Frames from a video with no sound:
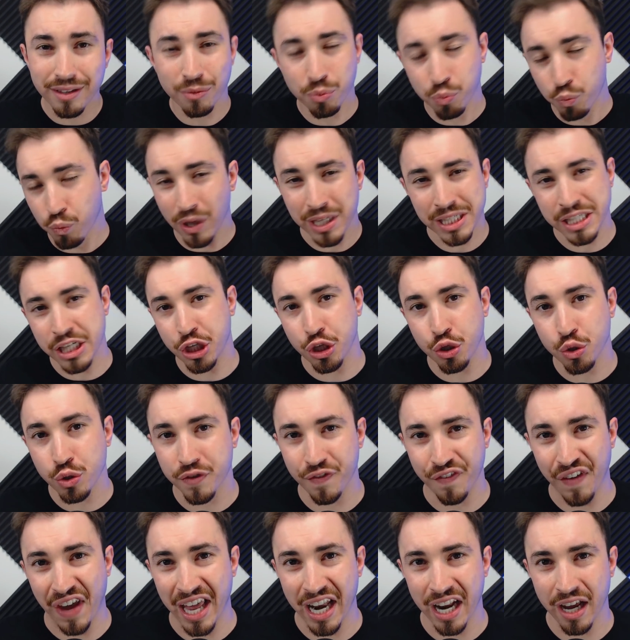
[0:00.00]
wasn't a huge
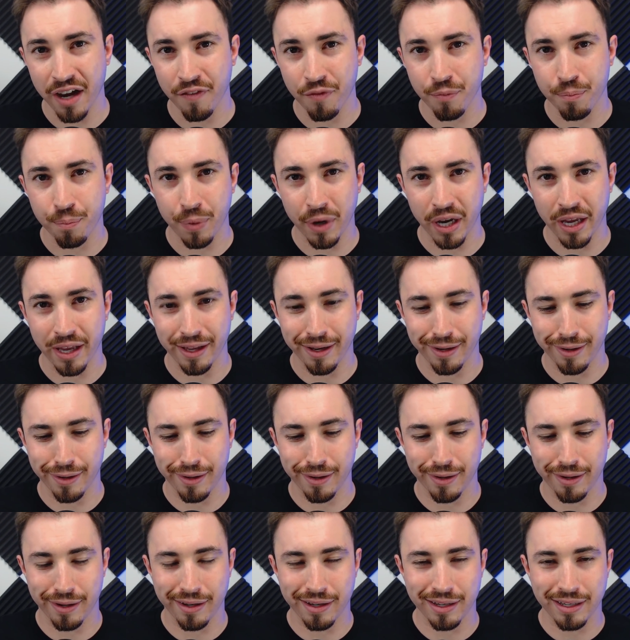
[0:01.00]
fan of, but
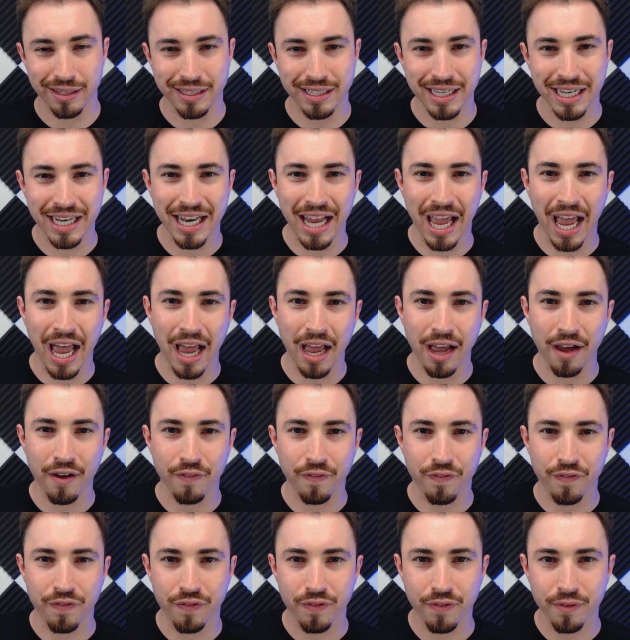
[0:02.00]
didn't
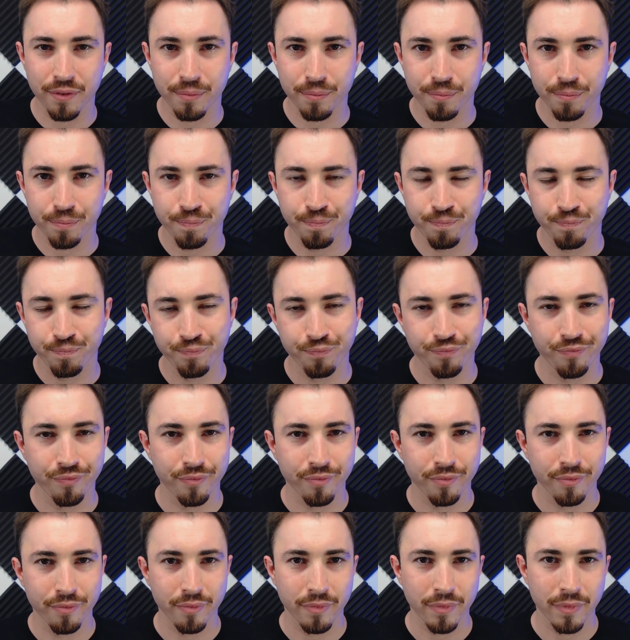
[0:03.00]
have
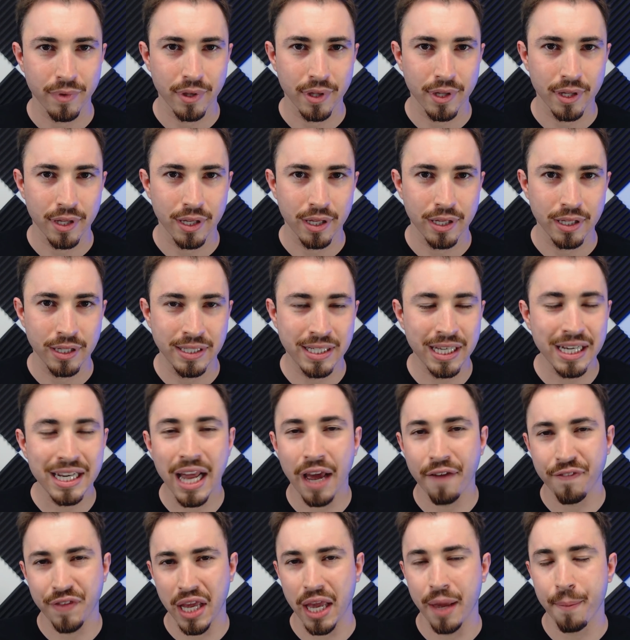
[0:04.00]

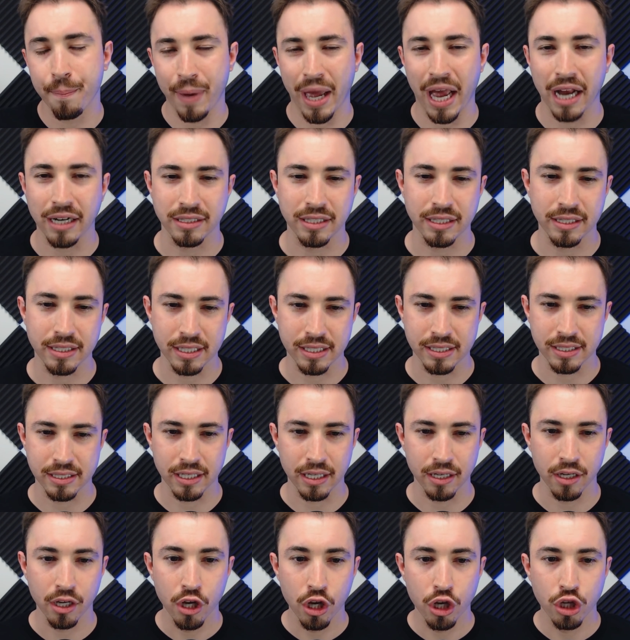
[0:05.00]
the impact that this
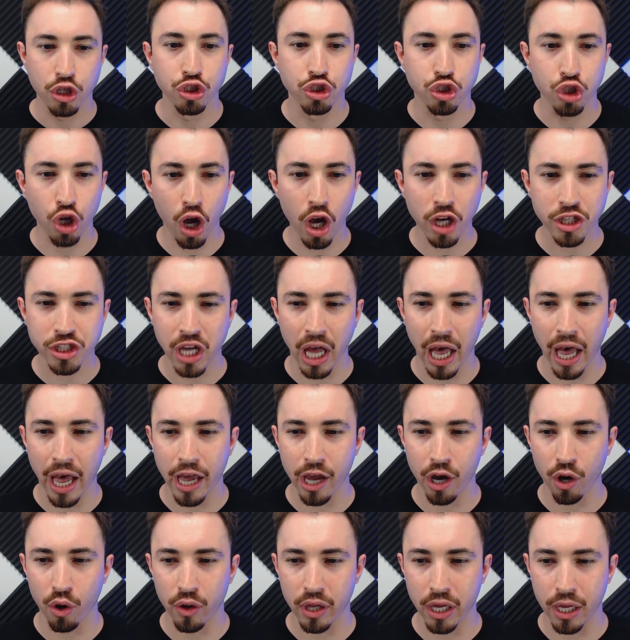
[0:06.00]
did. Josh
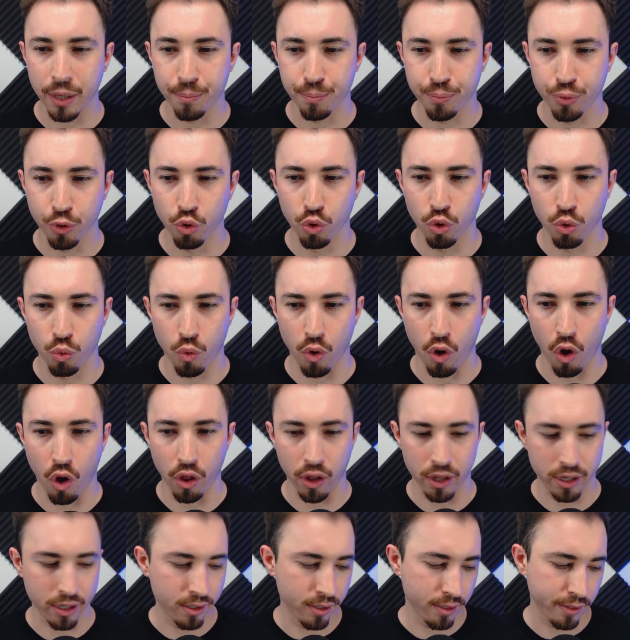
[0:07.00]
Heil and
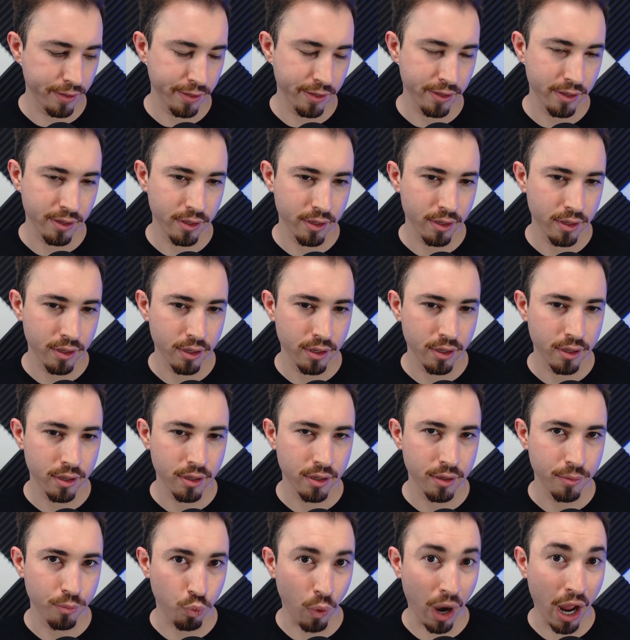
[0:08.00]
Bulawalan,
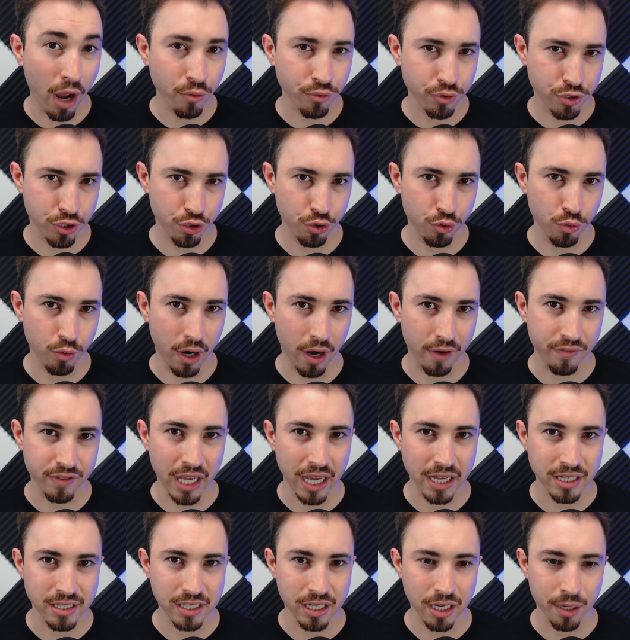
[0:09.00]
round two of the
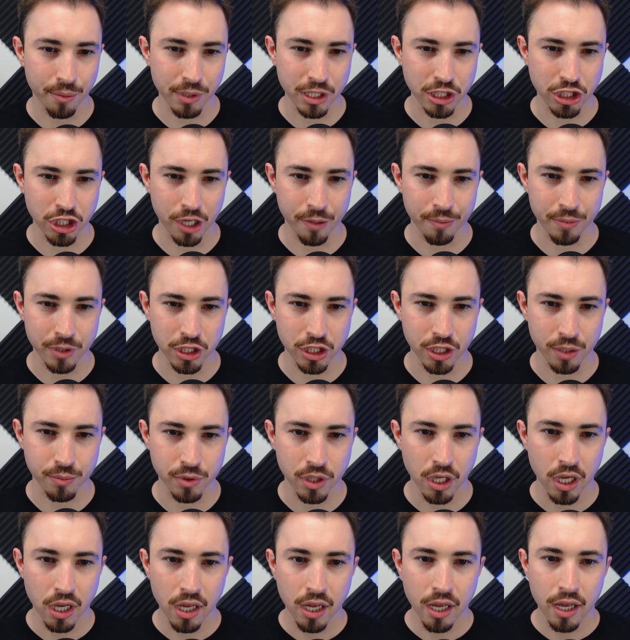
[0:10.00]
NCAA
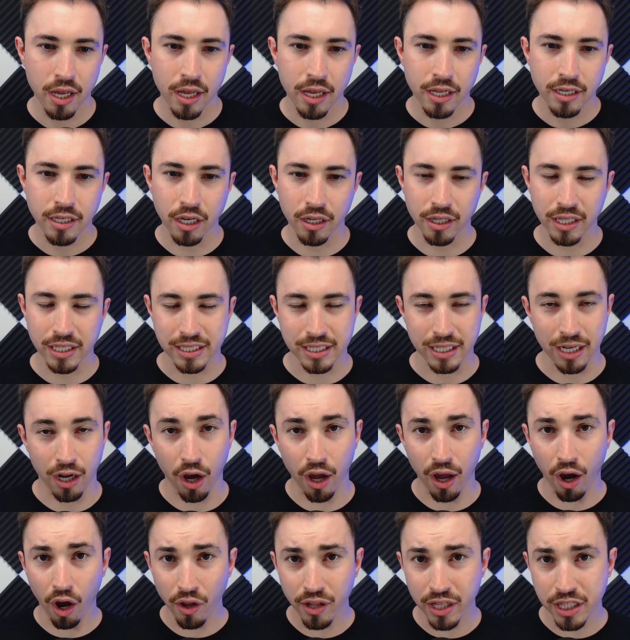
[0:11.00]
Championships. Now, listen,
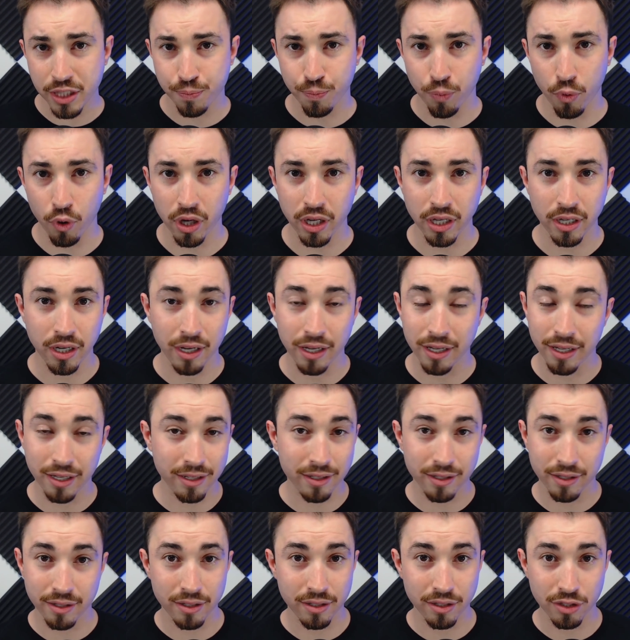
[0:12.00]
on this point,
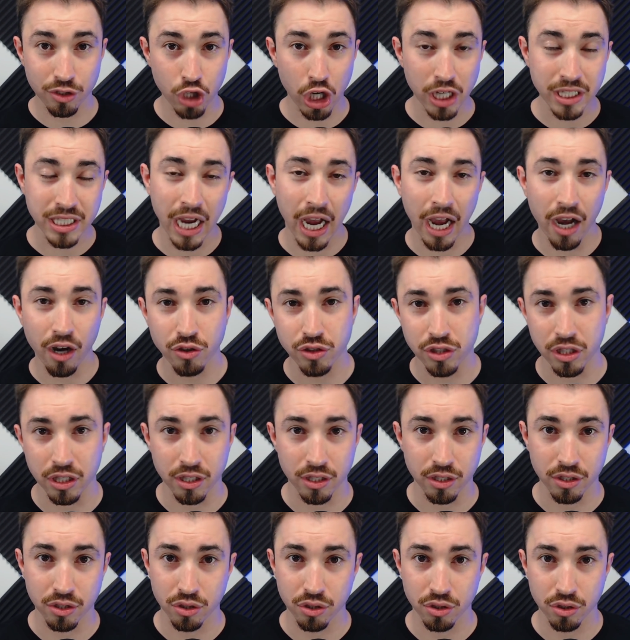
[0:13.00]
Josh Heil is
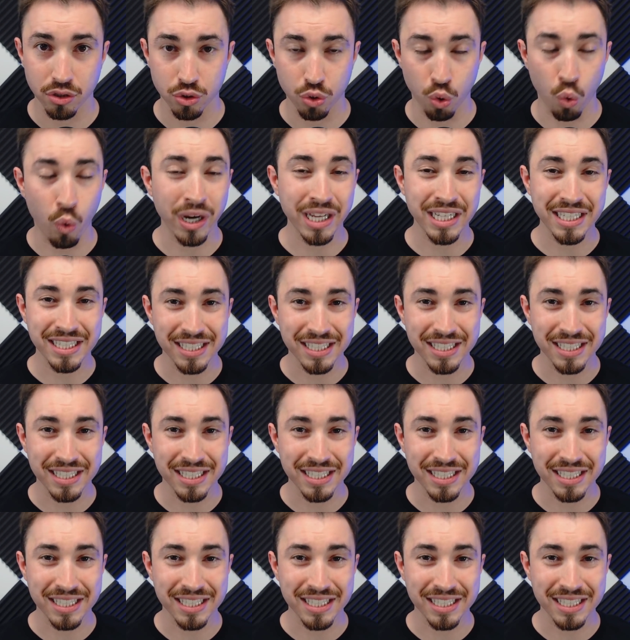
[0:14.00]
a 20